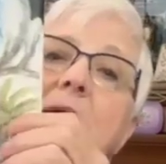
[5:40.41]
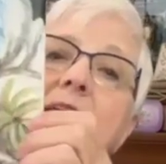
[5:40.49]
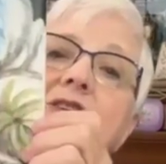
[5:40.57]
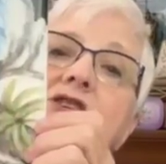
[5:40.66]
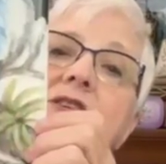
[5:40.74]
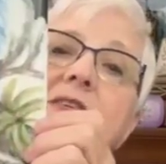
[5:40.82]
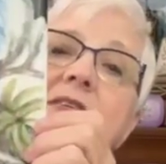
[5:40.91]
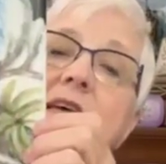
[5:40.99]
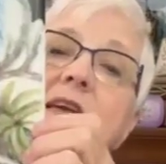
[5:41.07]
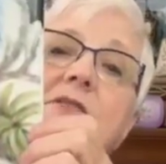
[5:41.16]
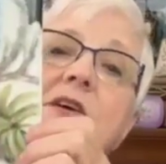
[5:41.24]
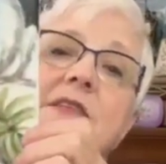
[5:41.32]
the branches
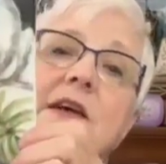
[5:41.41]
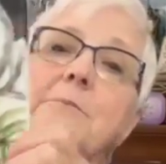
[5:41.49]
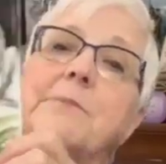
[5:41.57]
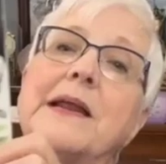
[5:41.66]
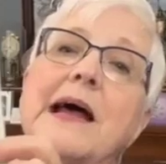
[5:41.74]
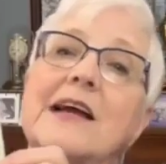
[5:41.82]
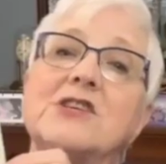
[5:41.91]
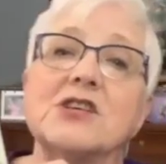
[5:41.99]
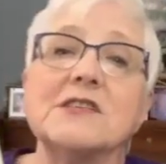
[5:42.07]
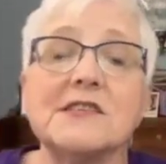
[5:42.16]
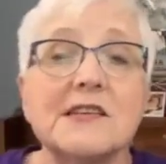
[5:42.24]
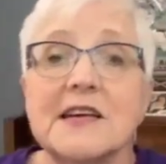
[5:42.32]
and everything. But I
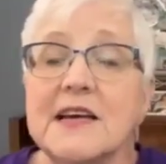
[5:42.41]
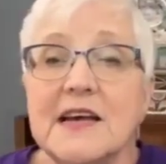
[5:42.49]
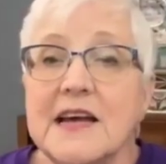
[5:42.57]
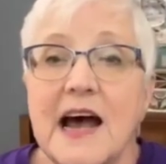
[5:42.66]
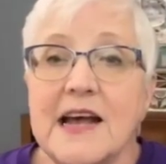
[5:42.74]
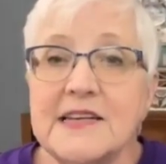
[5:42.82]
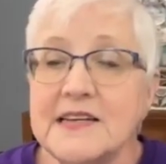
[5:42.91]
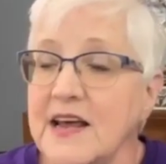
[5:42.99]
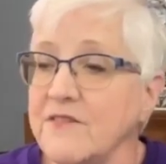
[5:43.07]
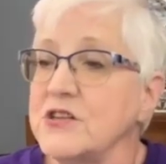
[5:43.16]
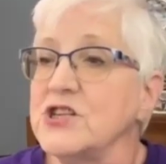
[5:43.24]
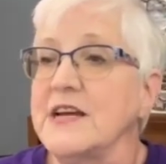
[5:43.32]
just, I
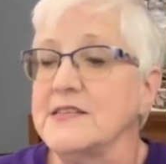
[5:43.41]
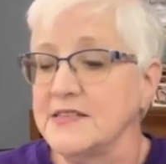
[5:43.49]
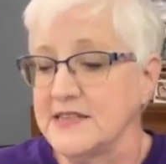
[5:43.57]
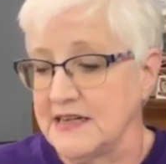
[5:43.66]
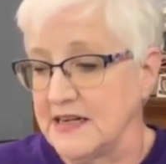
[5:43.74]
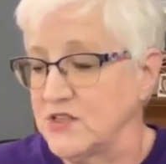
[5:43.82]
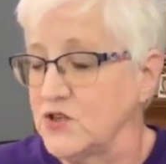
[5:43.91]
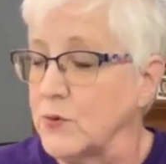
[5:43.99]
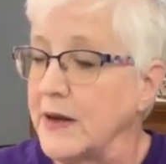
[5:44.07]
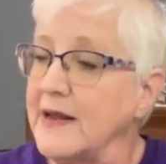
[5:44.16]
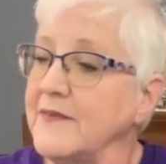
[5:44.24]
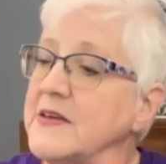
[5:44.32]
didn't have a chance to get
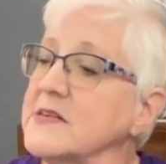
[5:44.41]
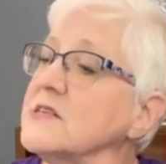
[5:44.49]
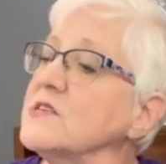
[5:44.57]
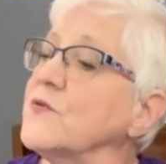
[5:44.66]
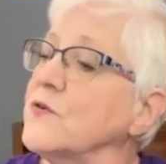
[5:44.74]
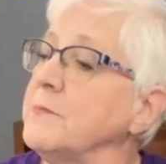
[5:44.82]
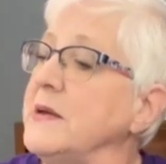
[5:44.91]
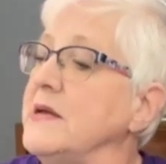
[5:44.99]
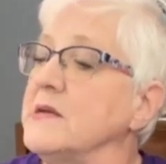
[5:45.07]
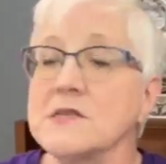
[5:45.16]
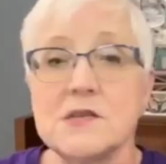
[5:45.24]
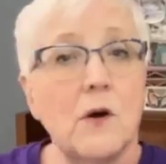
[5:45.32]
to it. And this is for
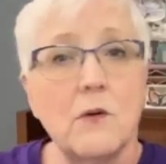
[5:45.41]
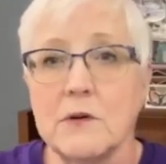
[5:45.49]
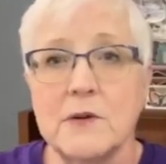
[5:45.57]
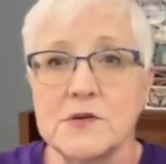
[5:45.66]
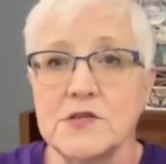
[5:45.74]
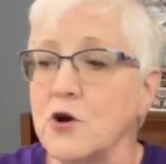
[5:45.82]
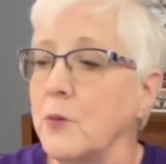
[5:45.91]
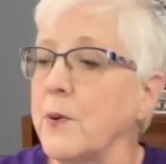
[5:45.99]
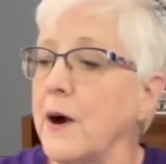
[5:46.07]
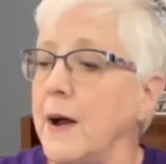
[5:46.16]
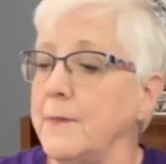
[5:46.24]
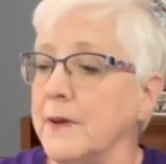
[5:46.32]
me, so it was no
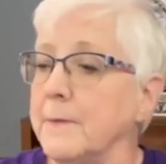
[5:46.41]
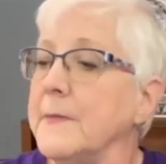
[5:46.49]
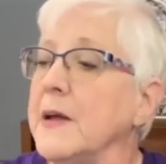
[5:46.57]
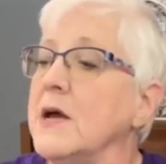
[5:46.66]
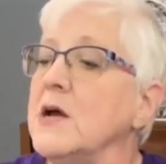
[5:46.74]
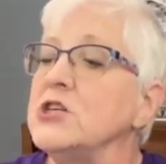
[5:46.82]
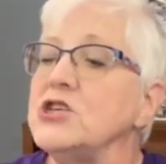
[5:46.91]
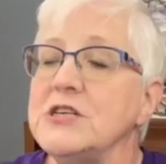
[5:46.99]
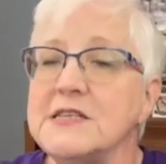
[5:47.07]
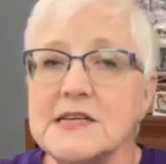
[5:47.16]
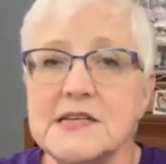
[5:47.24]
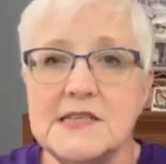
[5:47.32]
problem.
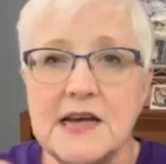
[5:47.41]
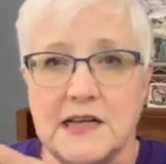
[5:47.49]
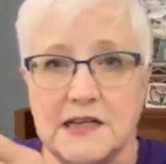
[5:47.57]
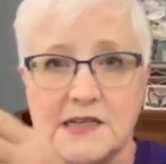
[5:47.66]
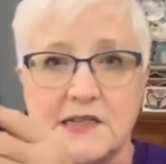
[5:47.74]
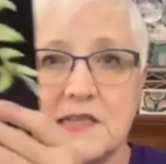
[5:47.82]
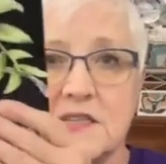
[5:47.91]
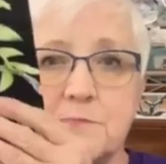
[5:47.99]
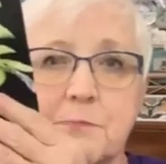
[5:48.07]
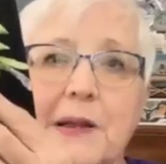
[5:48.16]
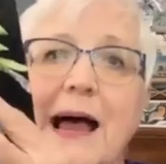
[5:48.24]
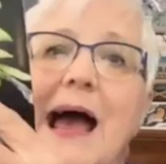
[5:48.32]
She did tell us
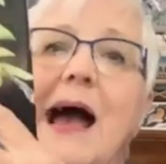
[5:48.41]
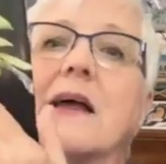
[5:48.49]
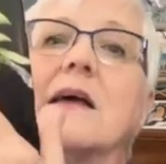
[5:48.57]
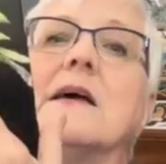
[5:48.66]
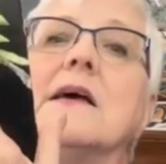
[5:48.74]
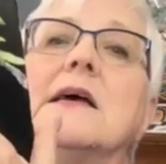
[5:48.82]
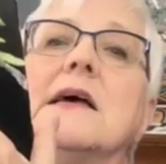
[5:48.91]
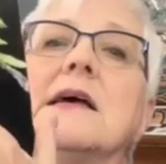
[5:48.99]
this black,